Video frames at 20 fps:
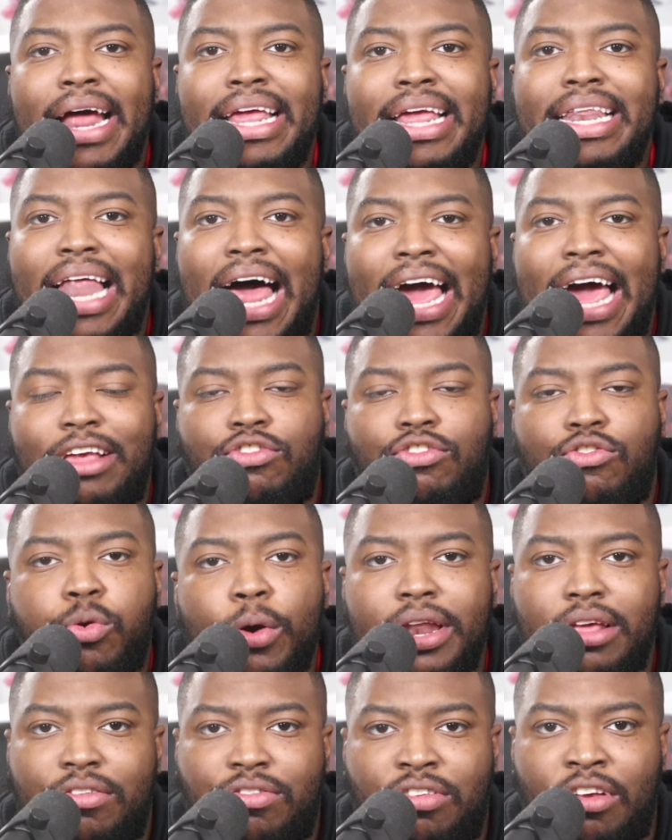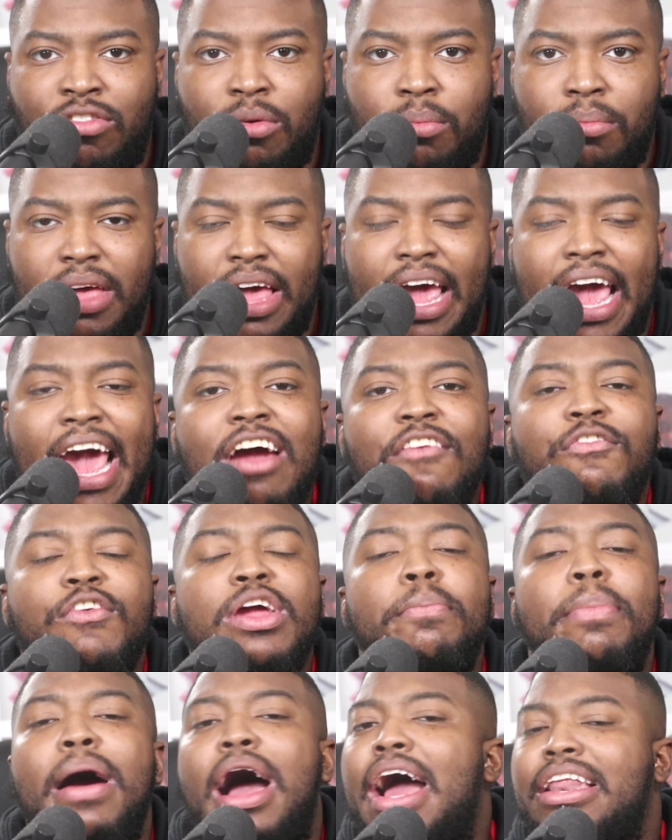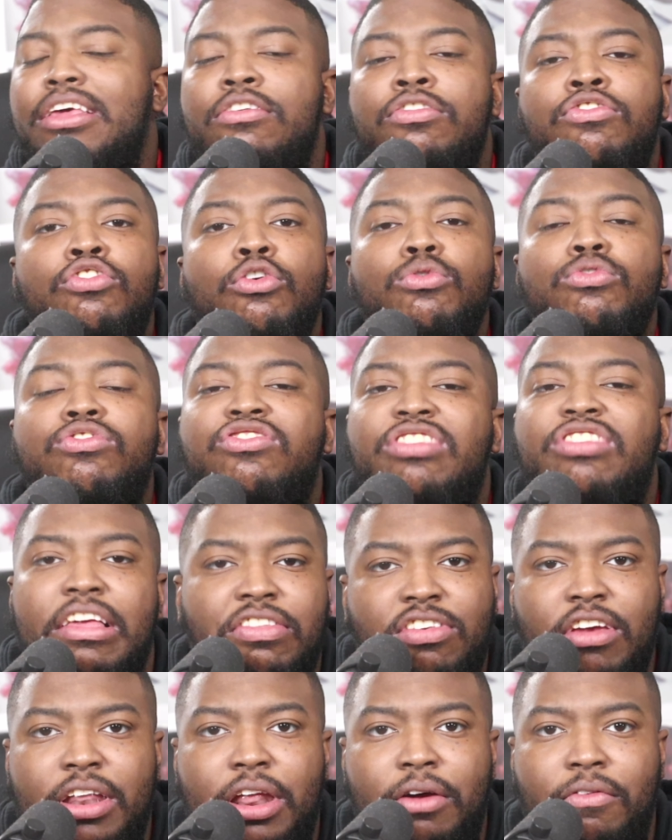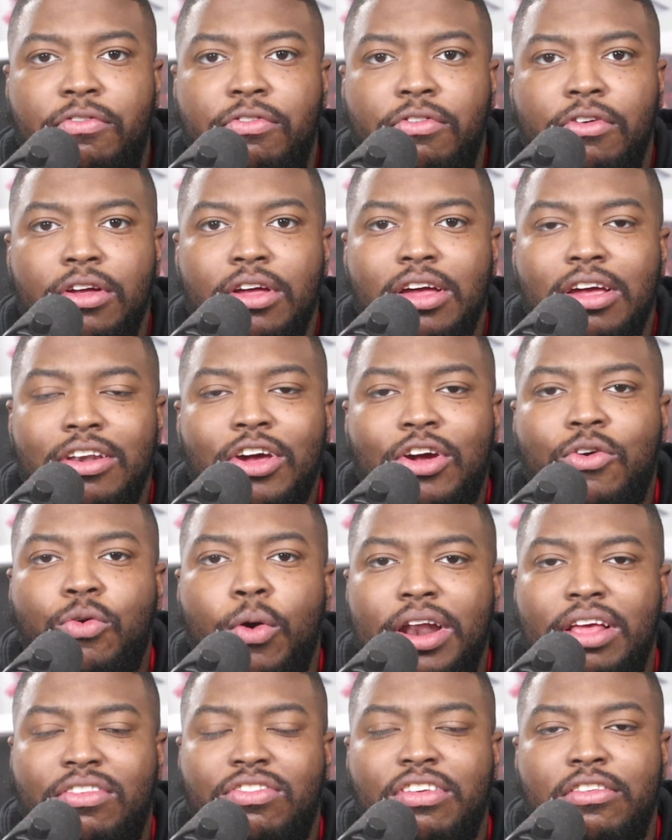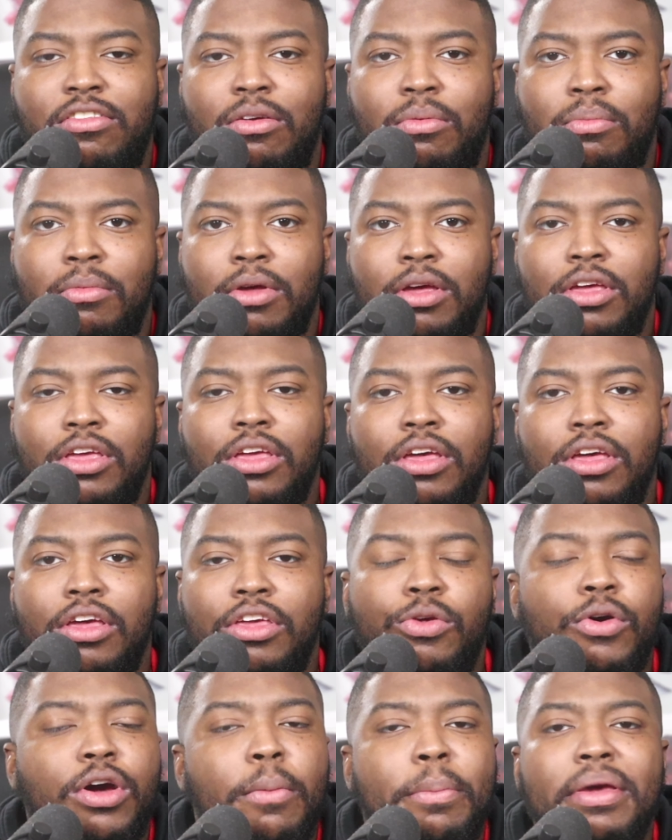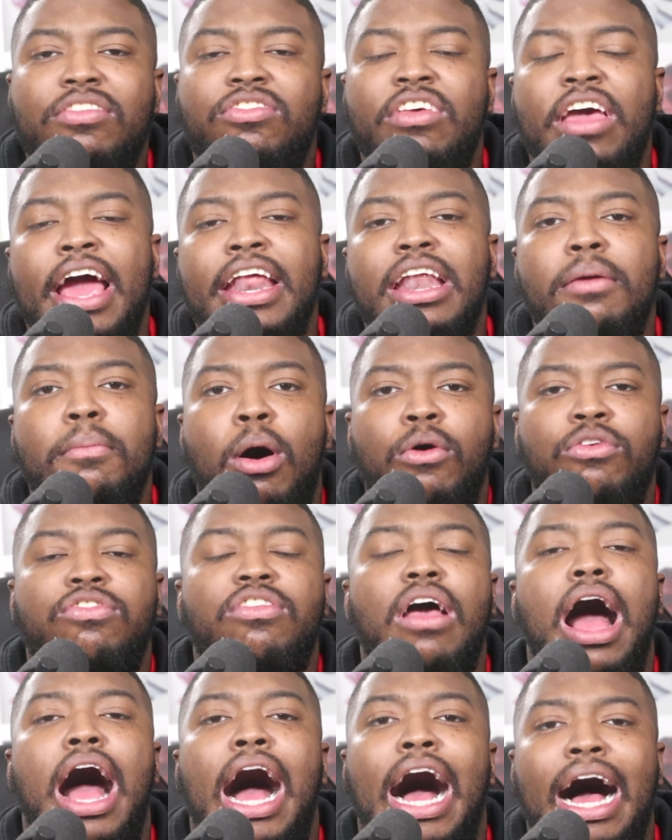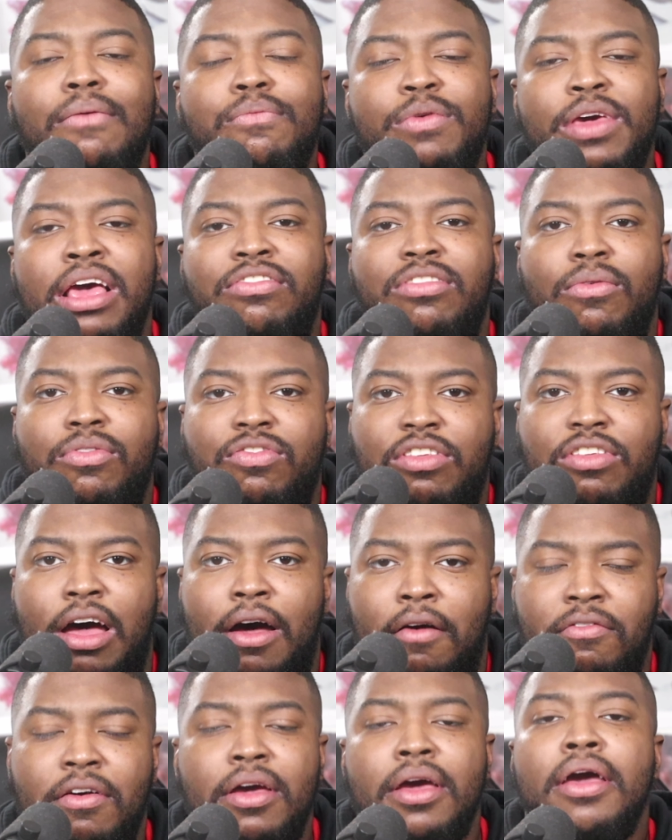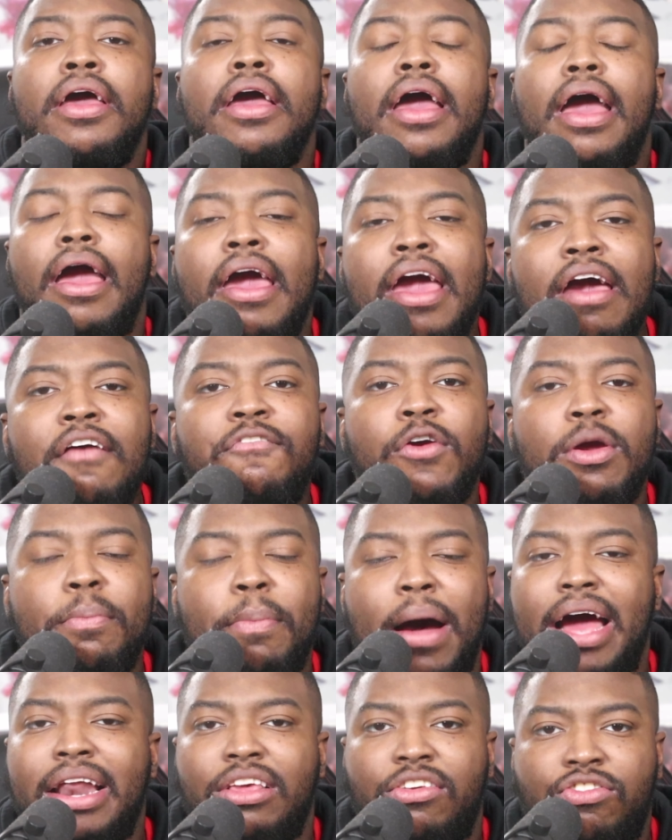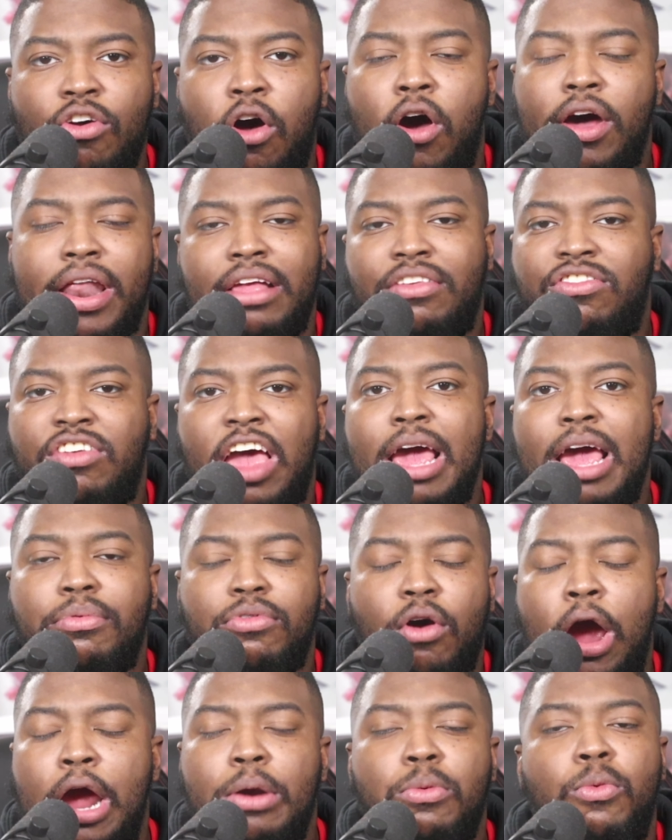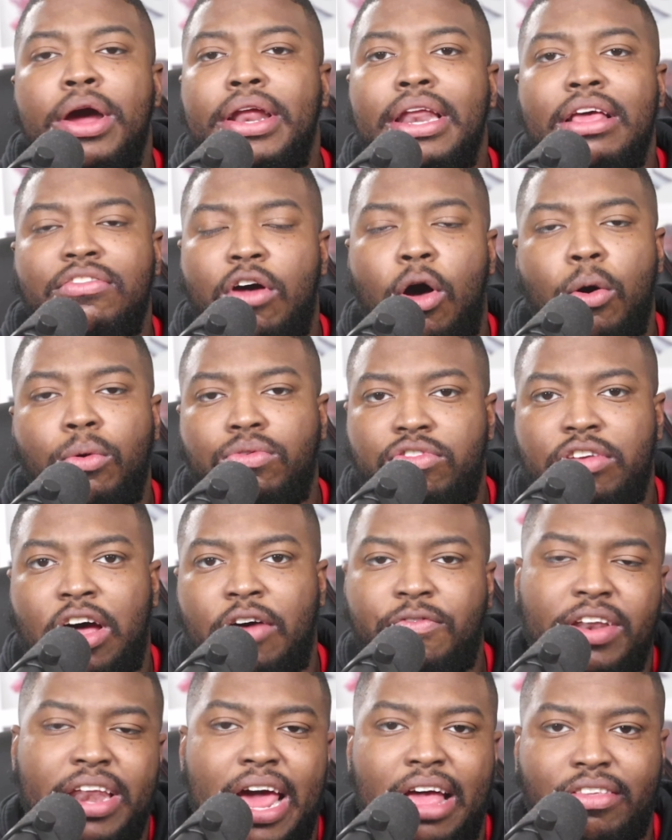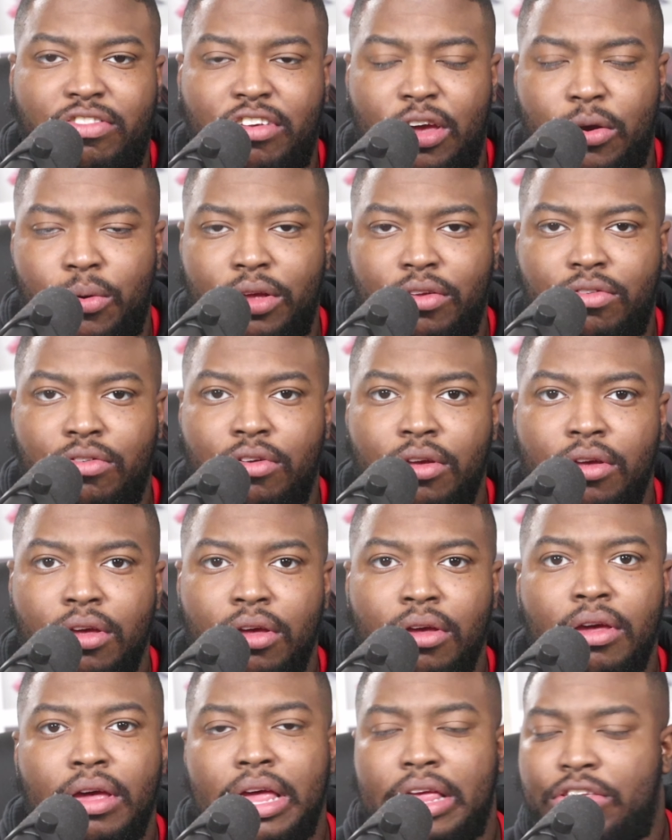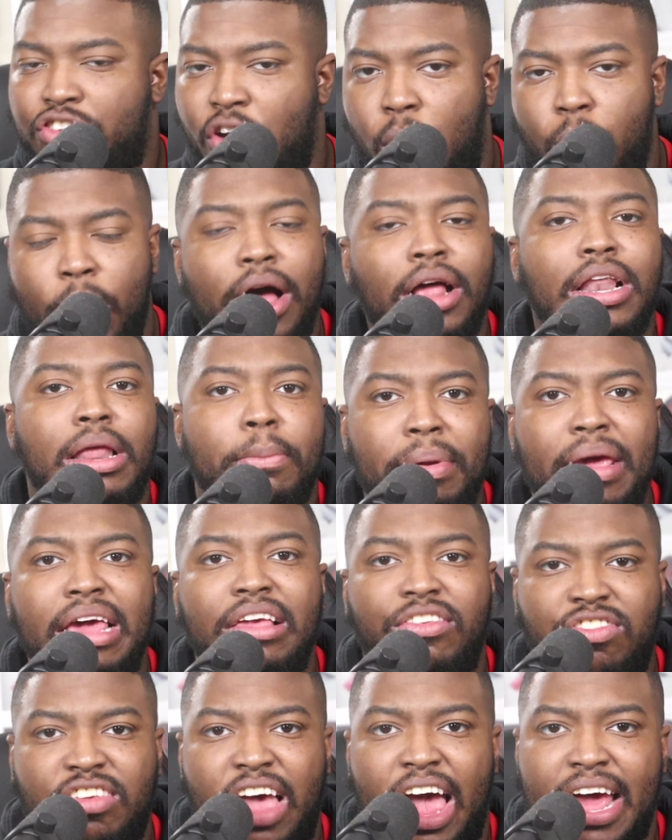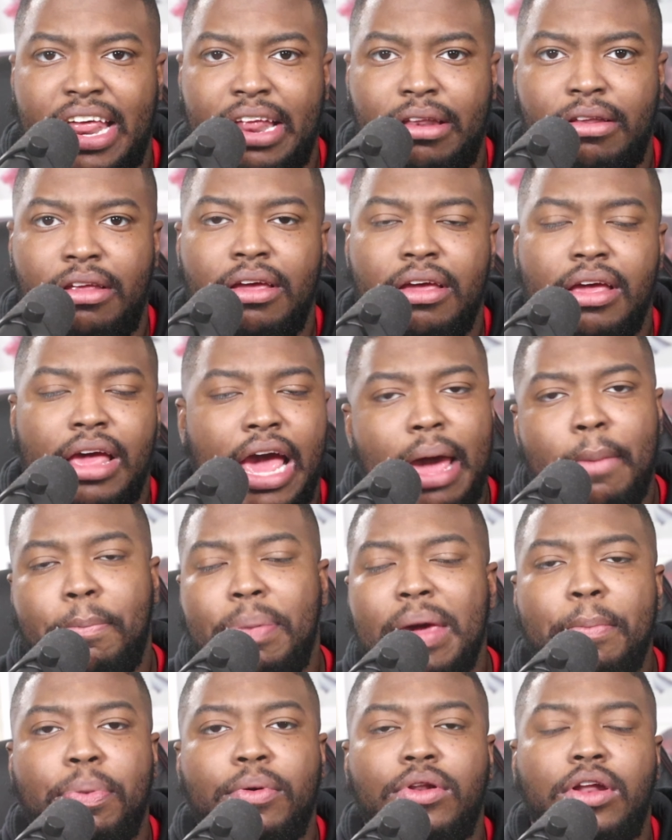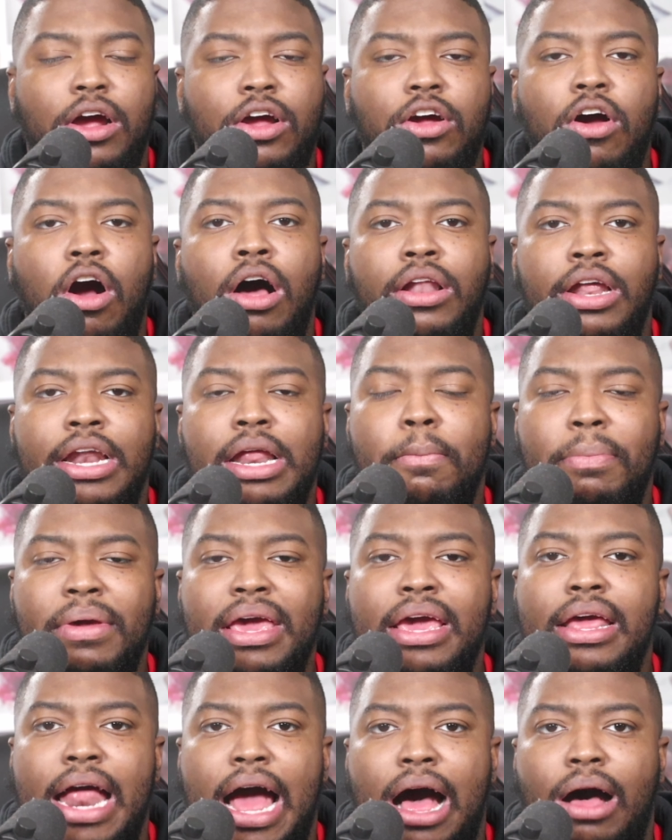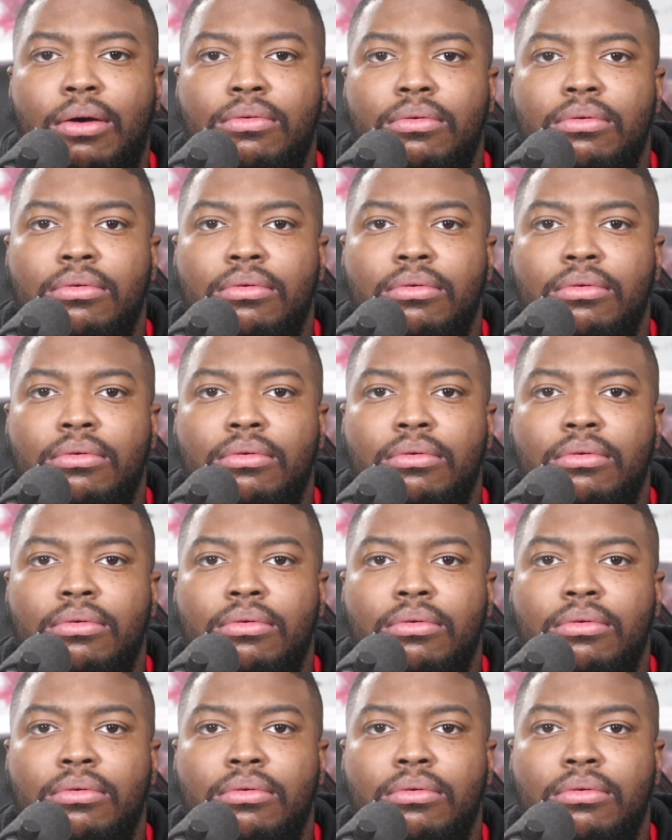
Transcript: likes criticism. Everybody's too sensitive to criticism. You could be saying the most obvious of stuff. Everybody saw that James Harden wasn't his old self in that series. Joel Embiid said it, and people are calling Embiid out